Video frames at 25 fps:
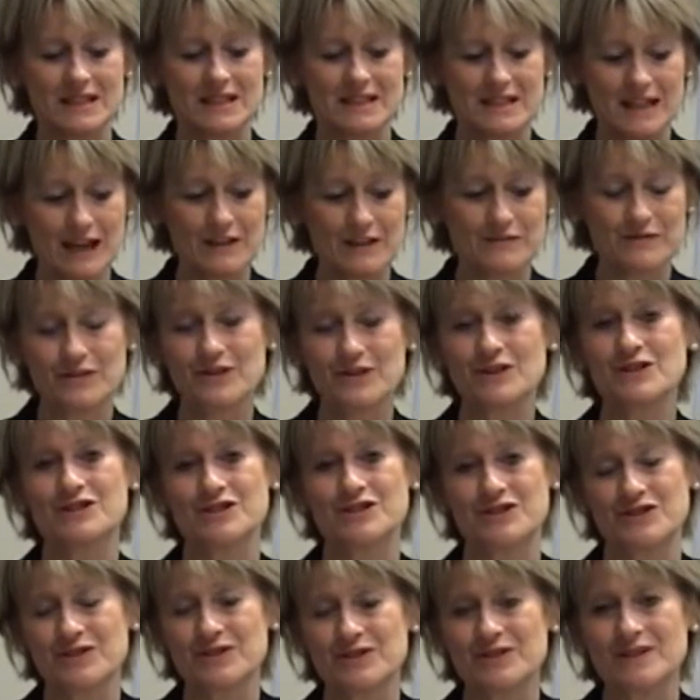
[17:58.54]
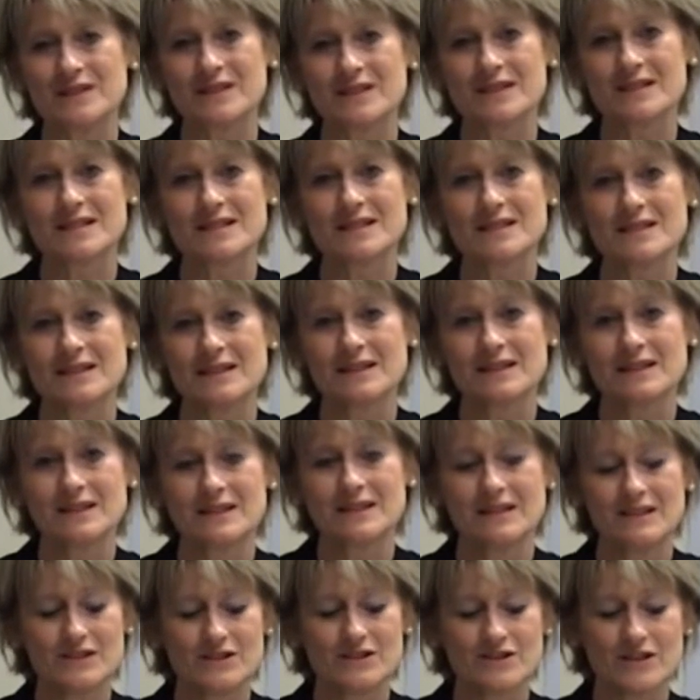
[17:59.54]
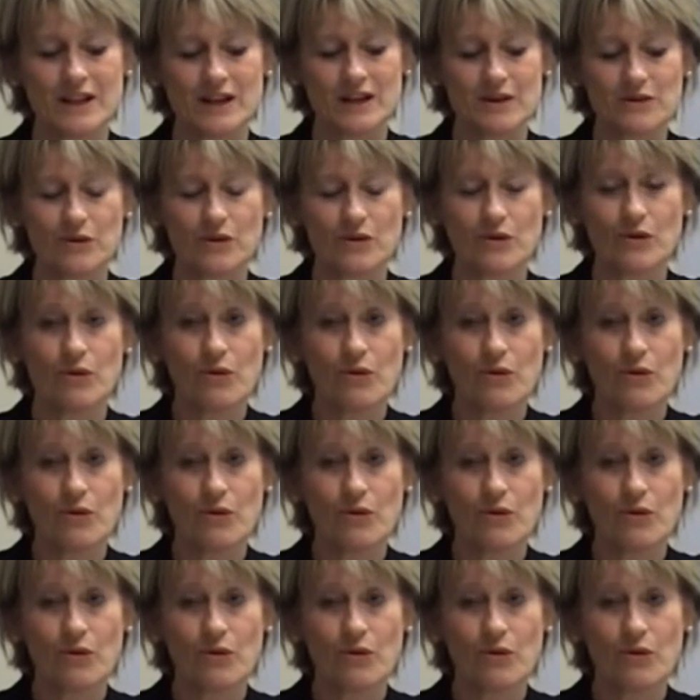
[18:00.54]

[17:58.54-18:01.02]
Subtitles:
diverse students so that